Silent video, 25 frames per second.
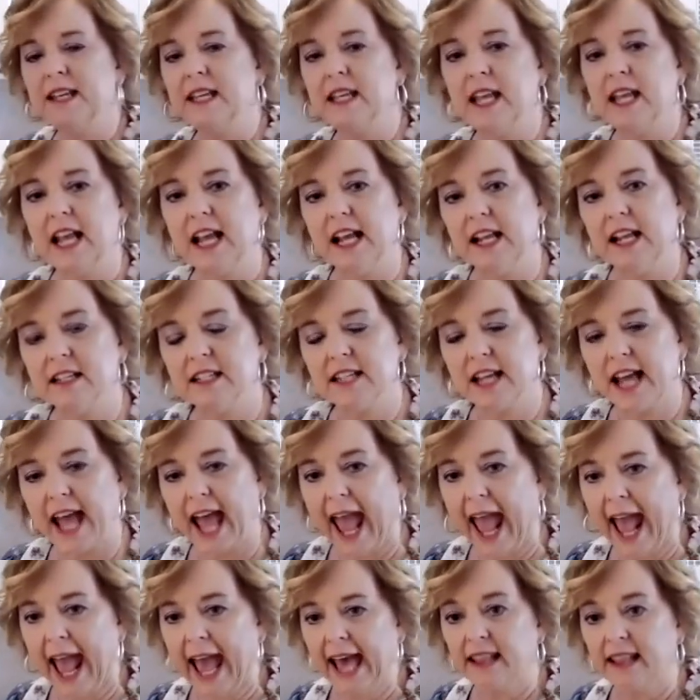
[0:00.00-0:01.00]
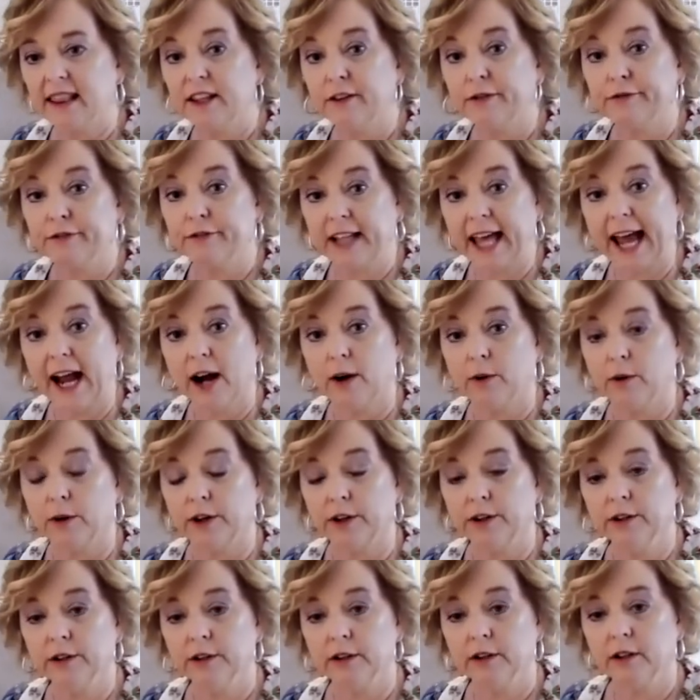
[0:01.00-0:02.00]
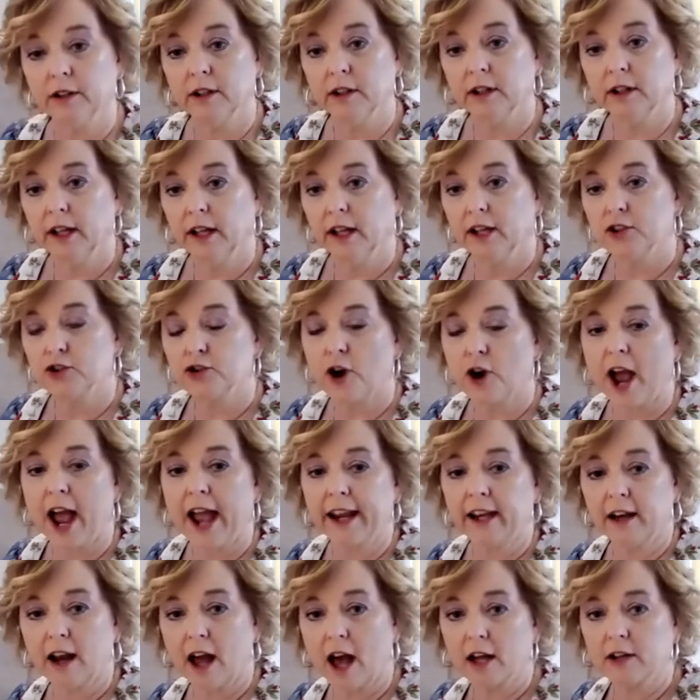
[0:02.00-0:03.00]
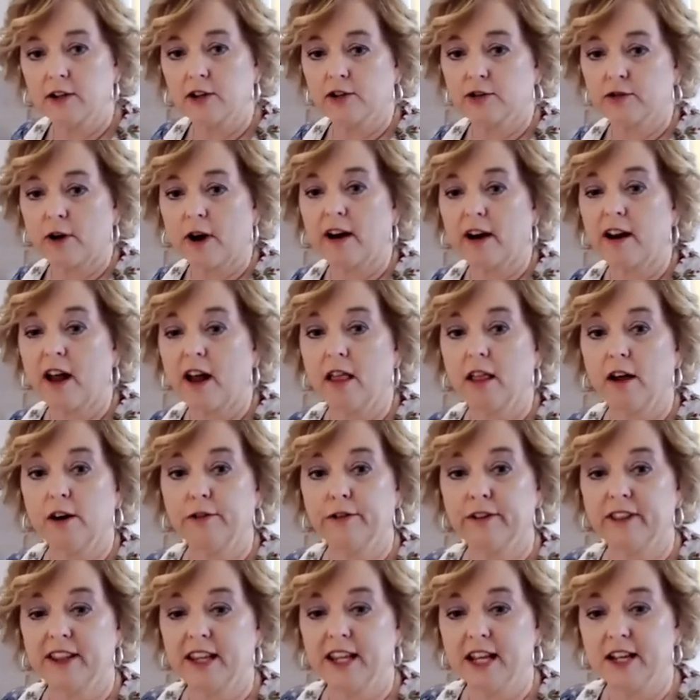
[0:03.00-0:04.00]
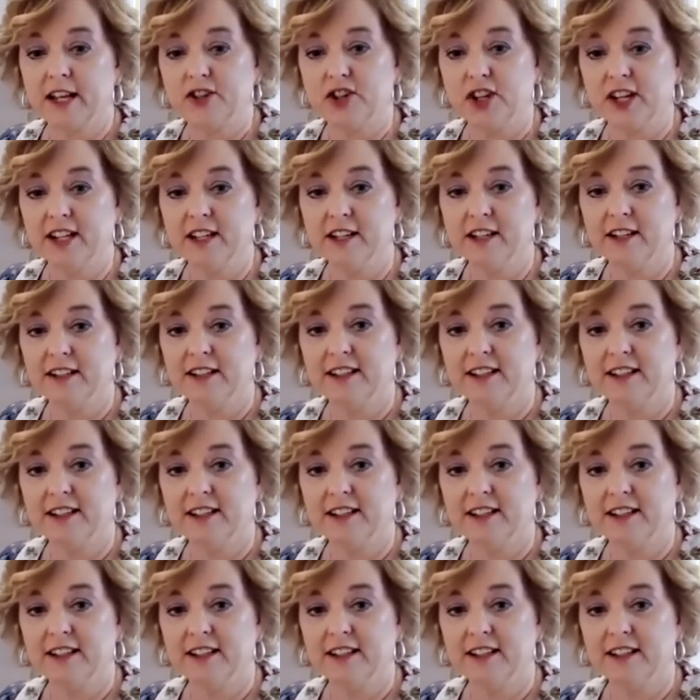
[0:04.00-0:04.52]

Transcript: begin to add the flour, trying not to throw it all over the kitchen.